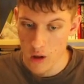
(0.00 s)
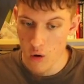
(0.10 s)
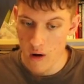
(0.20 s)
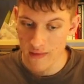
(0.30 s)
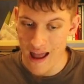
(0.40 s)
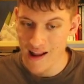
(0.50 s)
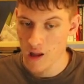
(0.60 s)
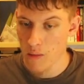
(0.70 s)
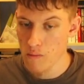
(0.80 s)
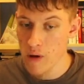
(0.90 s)
look at
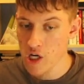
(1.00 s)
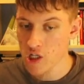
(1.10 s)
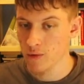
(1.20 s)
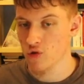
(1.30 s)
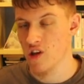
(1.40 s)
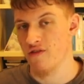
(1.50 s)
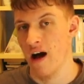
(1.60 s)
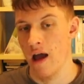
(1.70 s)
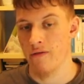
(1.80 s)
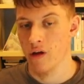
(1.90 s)
that, bishop to
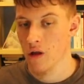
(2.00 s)
c5.